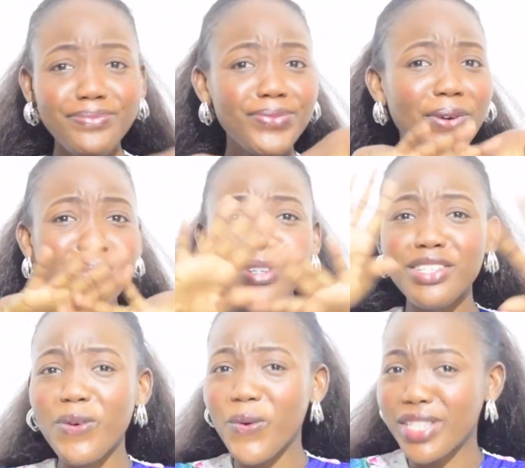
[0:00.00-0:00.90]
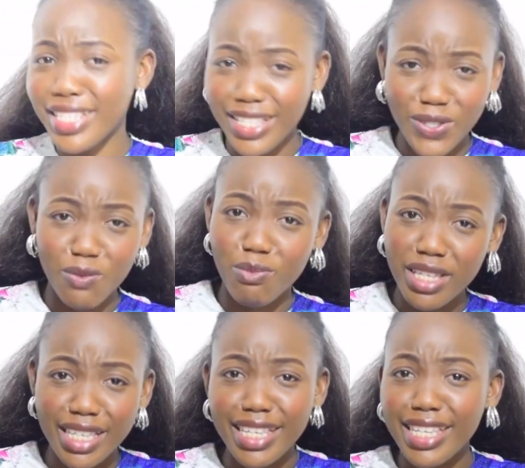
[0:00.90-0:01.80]
of all the courses to pick,
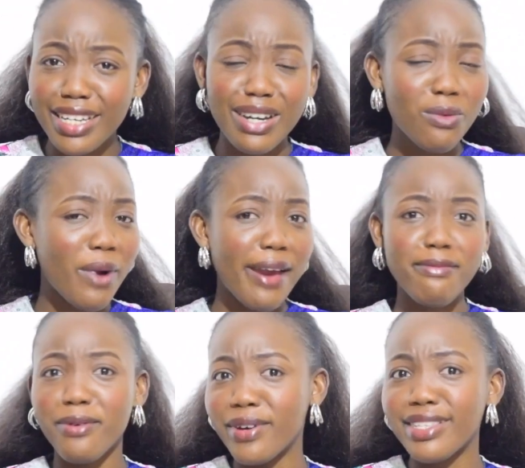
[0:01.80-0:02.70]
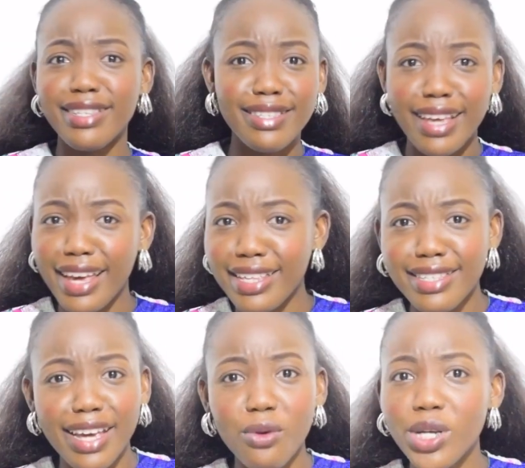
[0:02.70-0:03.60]
why forensic science?
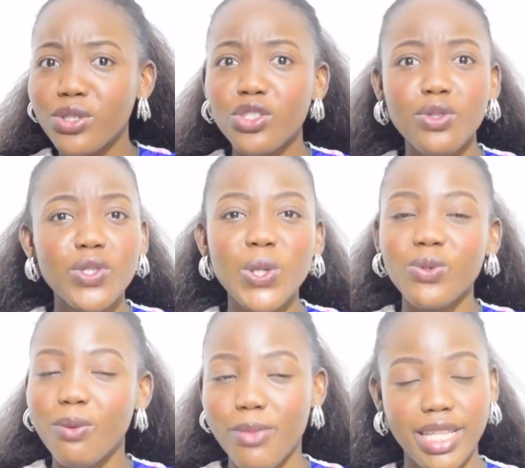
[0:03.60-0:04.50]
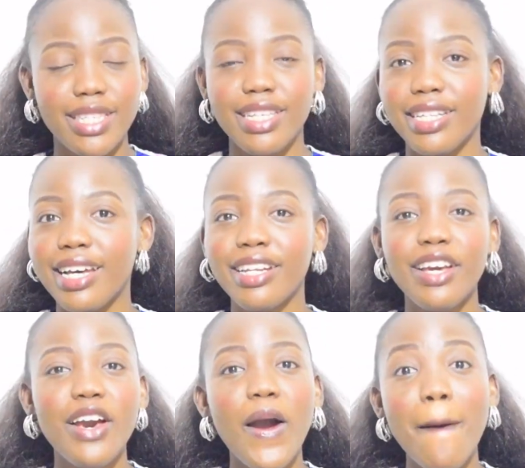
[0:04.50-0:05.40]
Like, why didn't you want to go for medicine? And
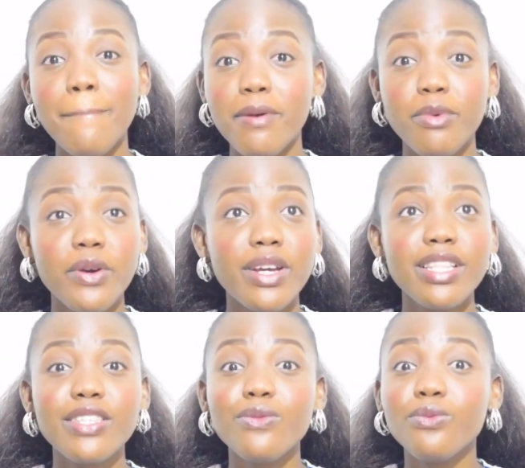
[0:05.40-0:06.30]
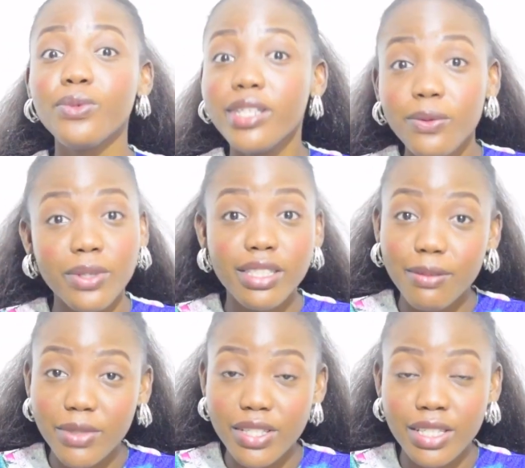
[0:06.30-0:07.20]
my parents really wanted
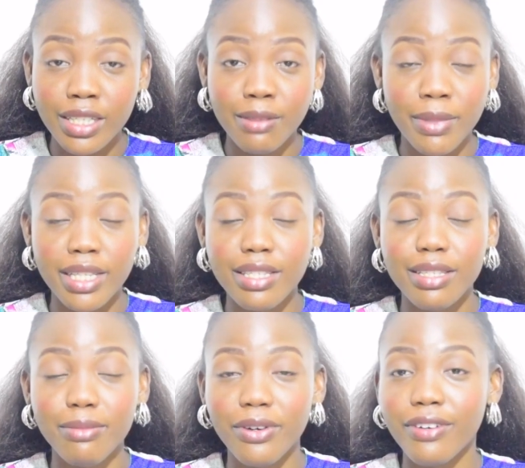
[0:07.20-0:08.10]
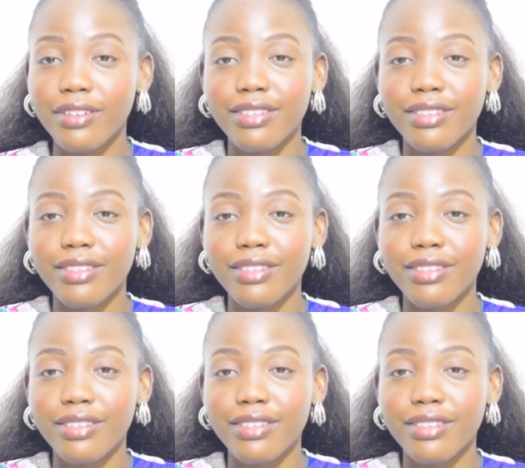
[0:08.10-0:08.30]
me to study medicine, but